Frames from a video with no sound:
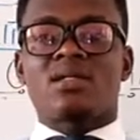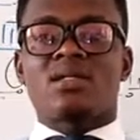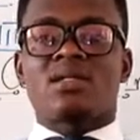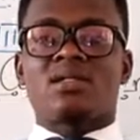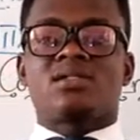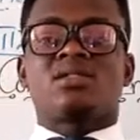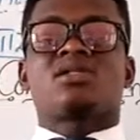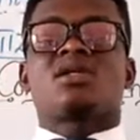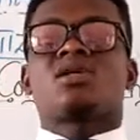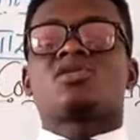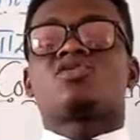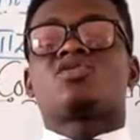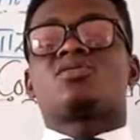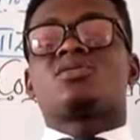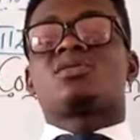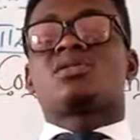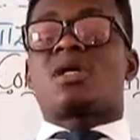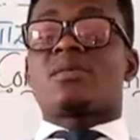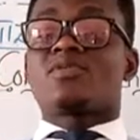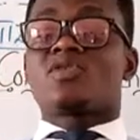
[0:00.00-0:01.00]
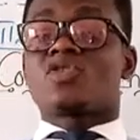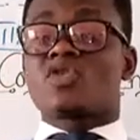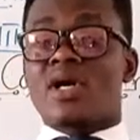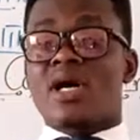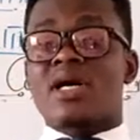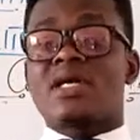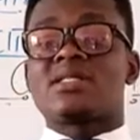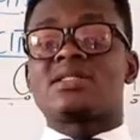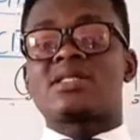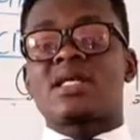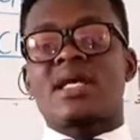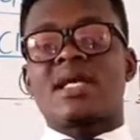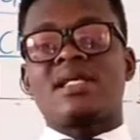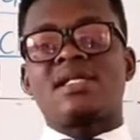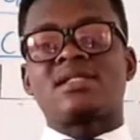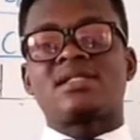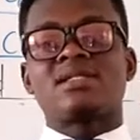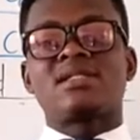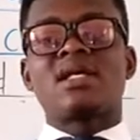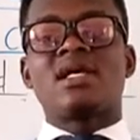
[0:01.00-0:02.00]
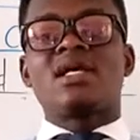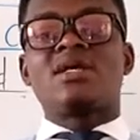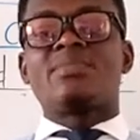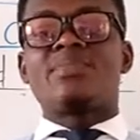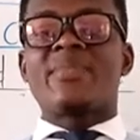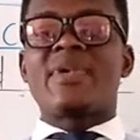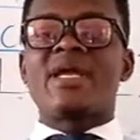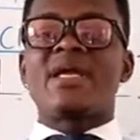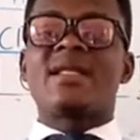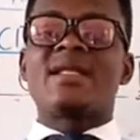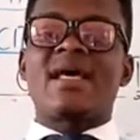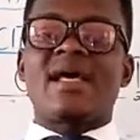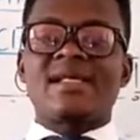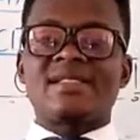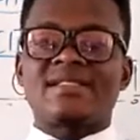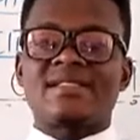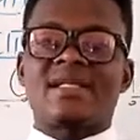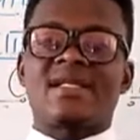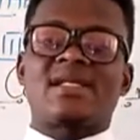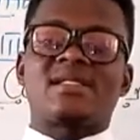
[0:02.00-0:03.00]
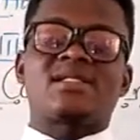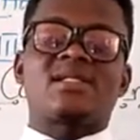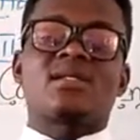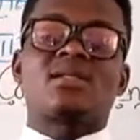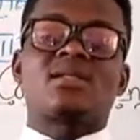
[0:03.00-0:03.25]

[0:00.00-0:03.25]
Sub-strand is being a citizen.